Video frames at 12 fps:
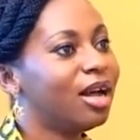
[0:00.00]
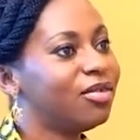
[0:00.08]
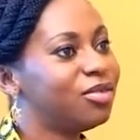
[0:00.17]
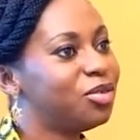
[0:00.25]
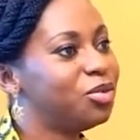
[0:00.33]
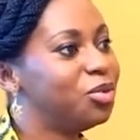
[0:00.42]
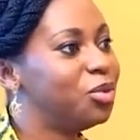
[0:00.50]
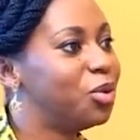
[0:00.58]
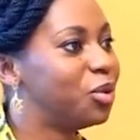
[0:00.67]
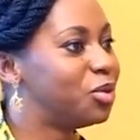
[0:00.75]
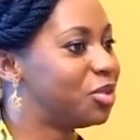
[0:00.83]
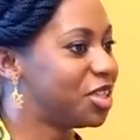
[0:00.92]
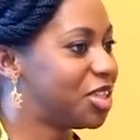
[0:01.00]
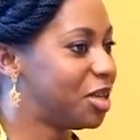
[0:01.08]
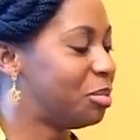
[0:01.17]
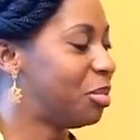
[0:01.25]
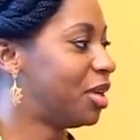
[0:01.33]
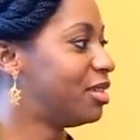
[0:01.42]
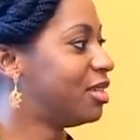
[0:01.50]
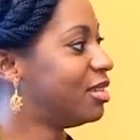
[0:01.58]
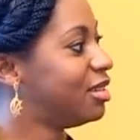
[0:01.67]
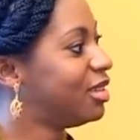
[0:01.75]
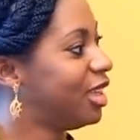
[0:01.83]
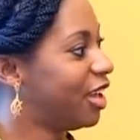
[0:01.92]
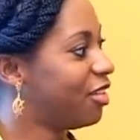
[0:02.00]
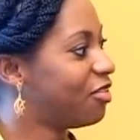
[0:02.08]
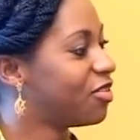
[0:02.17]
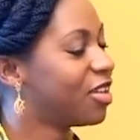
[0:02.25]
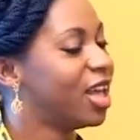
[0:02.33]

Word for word: Have to go to the chambers and see if